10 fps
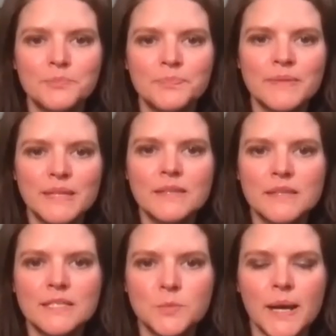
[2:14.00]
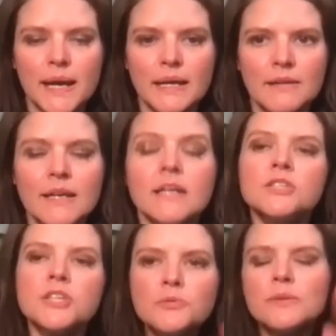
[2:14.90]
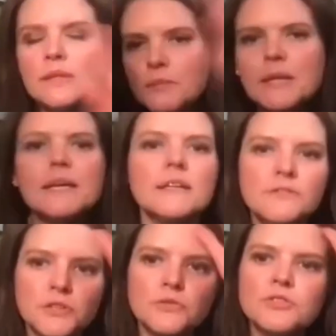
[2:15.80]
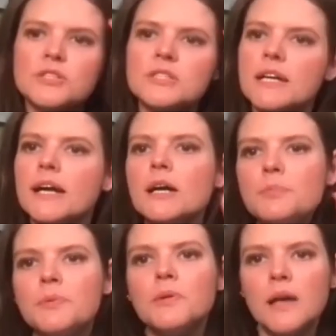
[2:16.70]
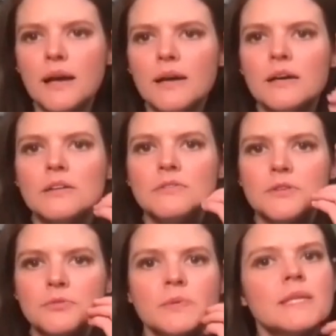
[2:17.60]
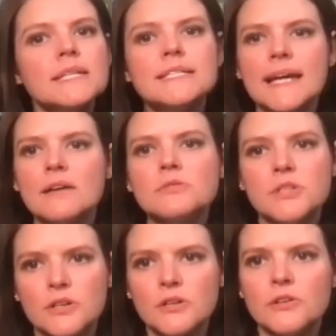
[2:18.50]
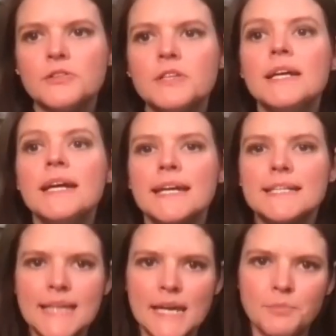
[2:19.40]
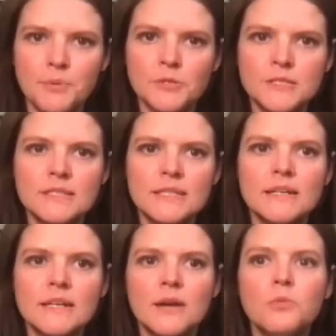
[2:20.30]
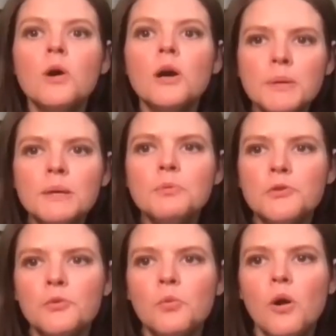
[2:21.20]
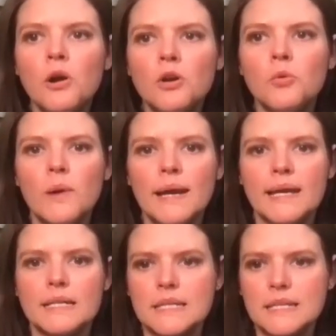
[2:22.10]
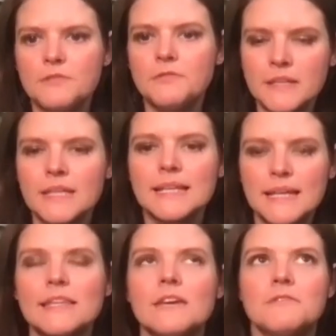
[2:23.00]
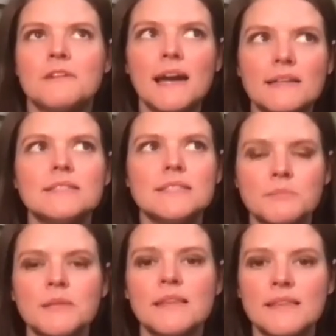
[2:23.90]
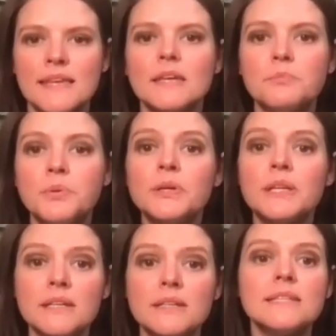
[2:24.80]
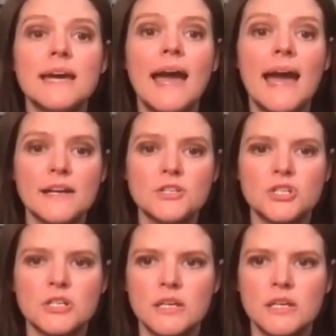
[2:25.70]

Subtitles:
in this way. So let me give you just a couple of really down-to-earth examples, because I want people to walk away today feeling like they've gotten something that they can put into action.